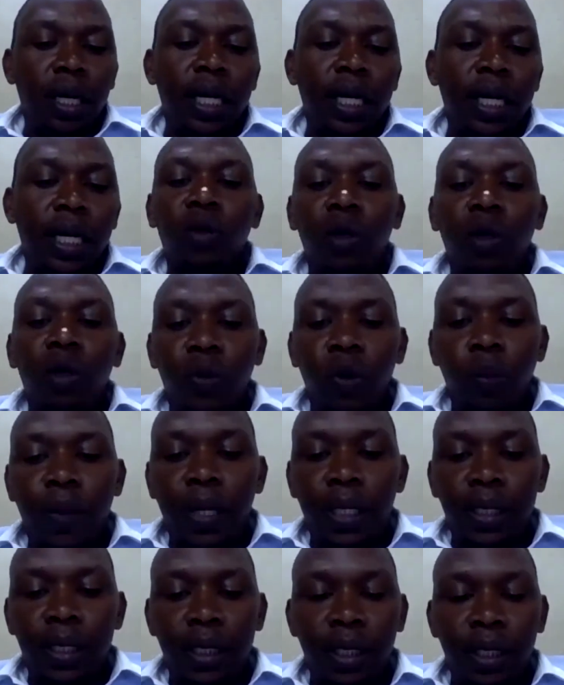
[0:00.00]
rental
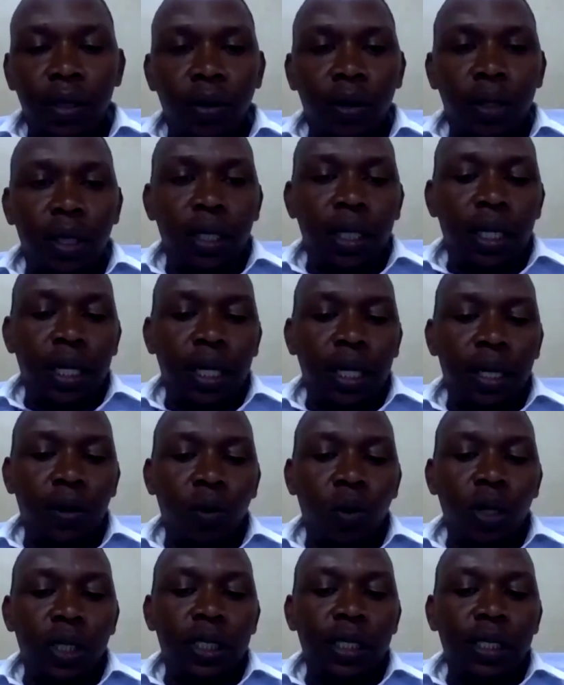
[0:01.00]
property on
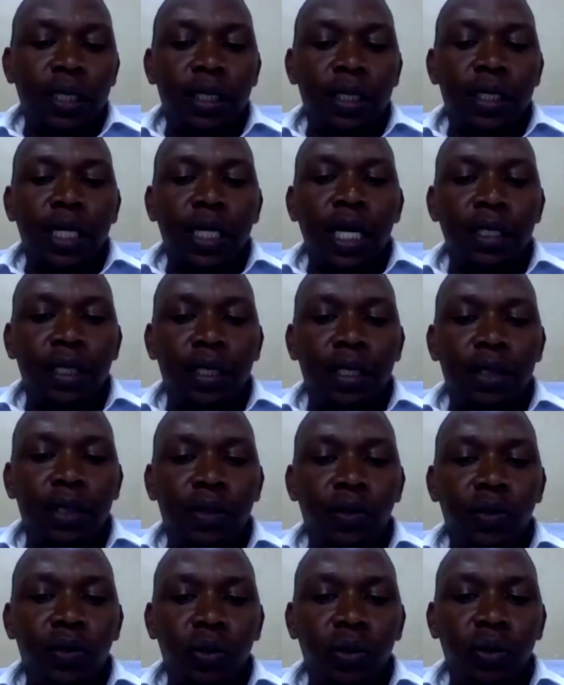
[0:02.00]
what is charged
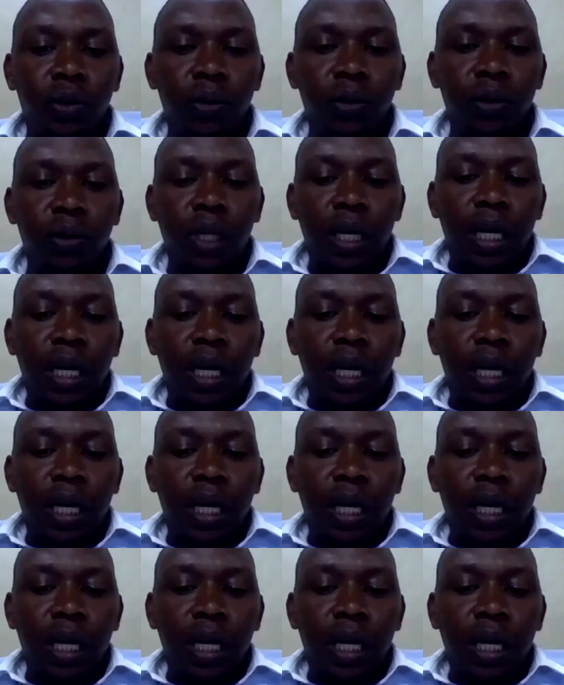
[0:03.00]
to,